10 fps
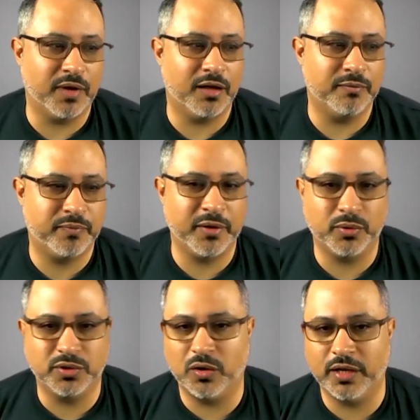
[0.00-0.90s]
of
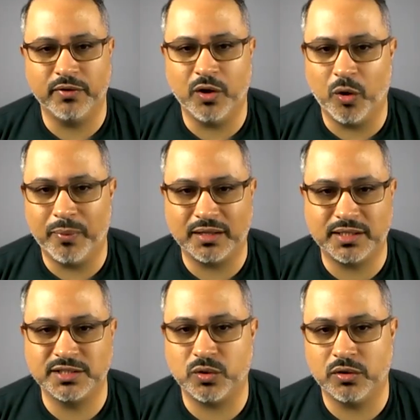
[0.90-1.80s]
people don't even know
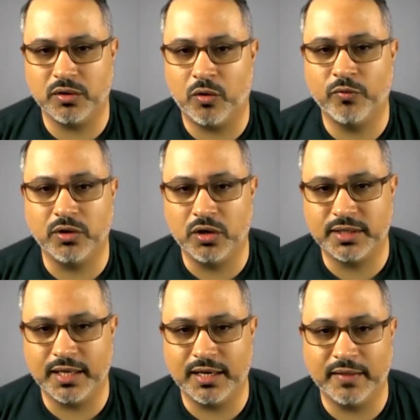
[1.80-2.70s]
about this or
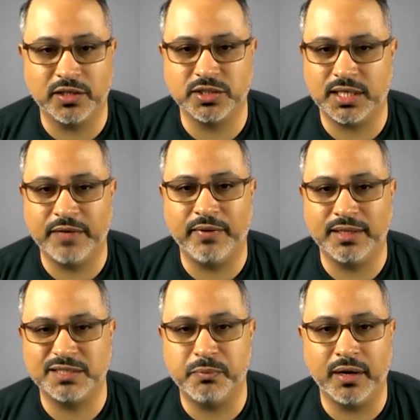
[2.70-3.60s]
overlooked it, and they're just
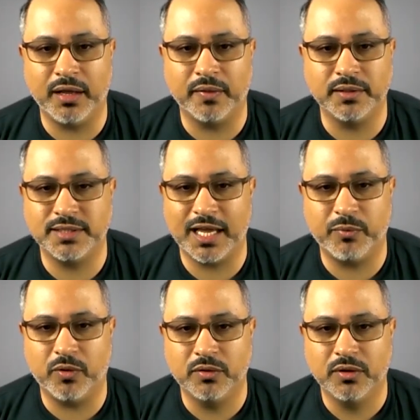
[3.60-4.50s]
leaving this money on the
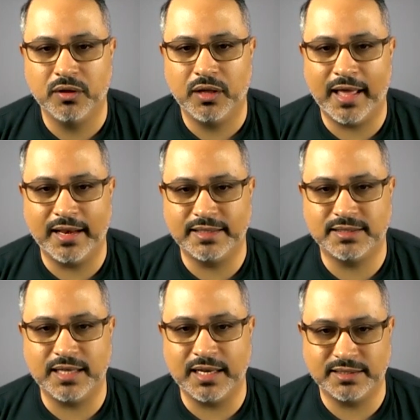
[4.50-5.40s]
table, and
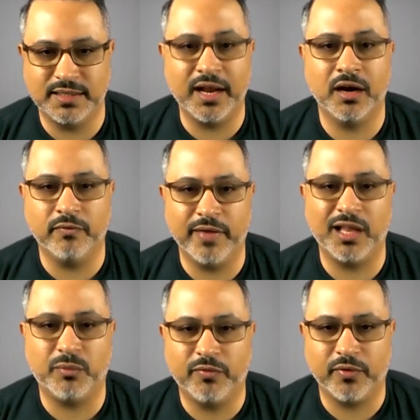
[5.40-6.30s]
it's there and
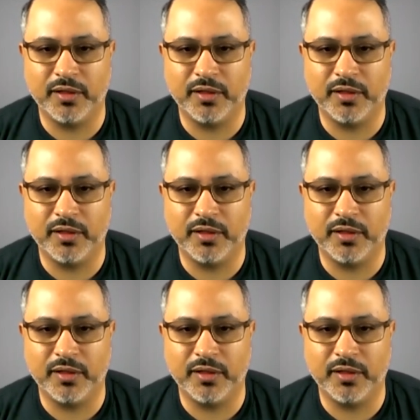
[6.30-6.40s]
available for